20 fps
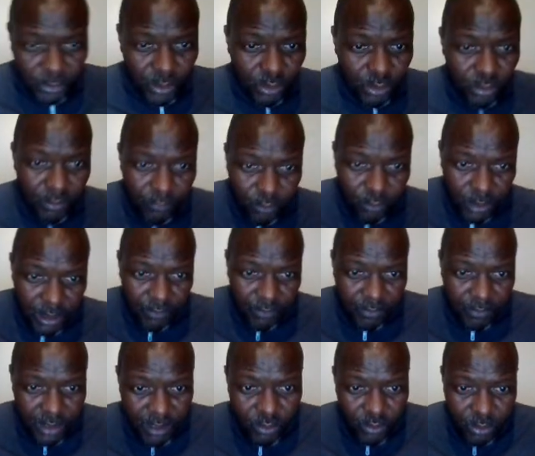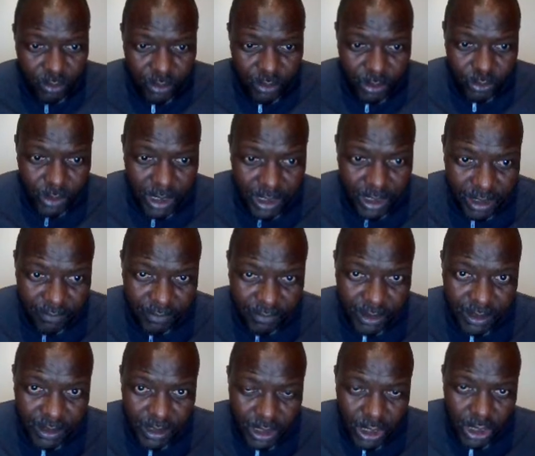doing both the Thevenin, we're going to do R Thevenin.
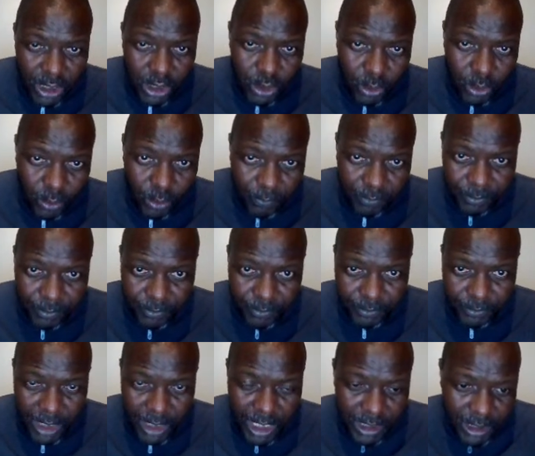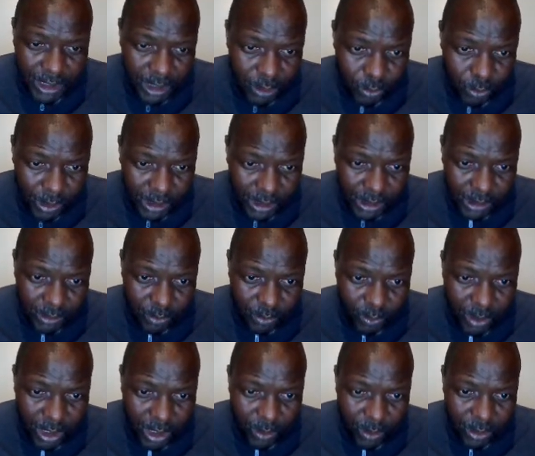So, R series 1, what
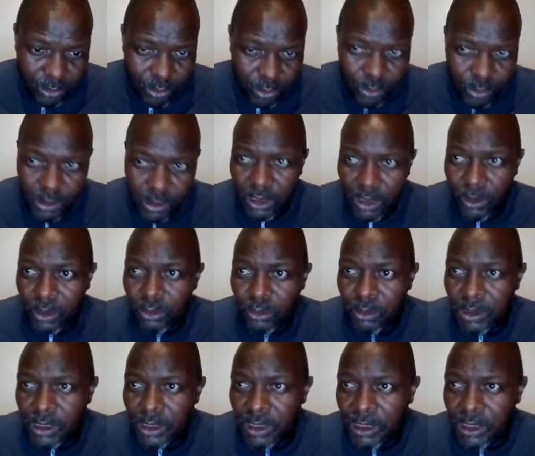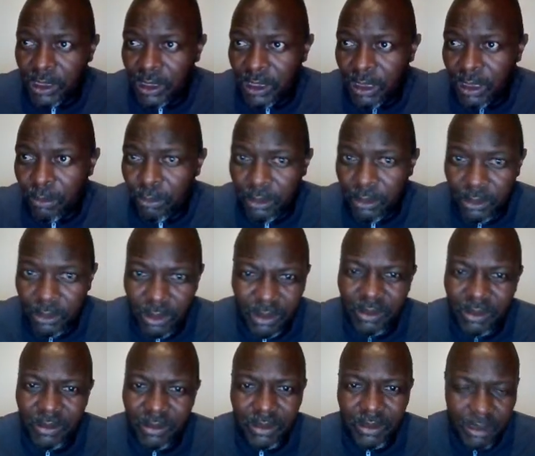I want to do is I want to list it somewhere. No.
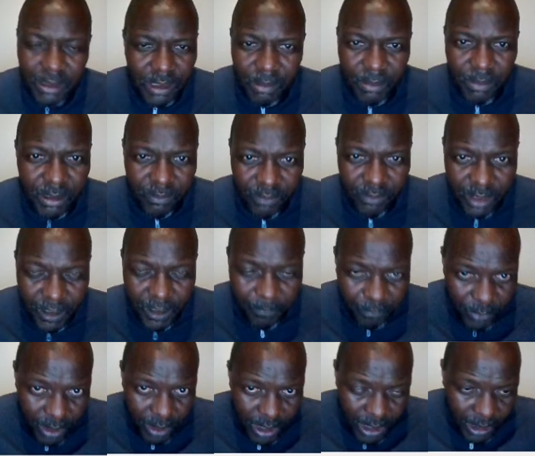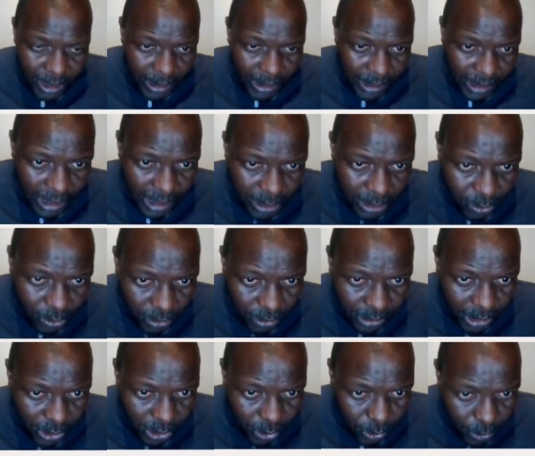Let me leave it there. Let's go on
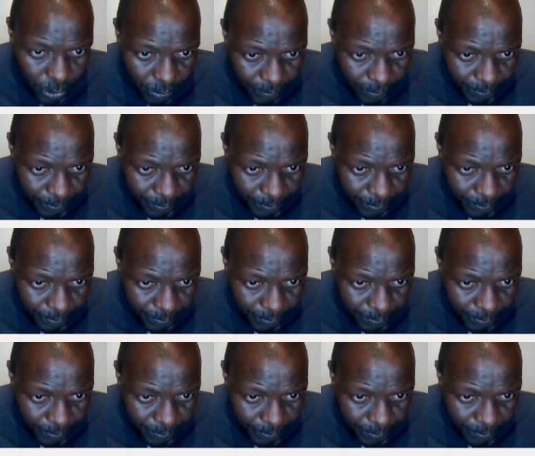and do.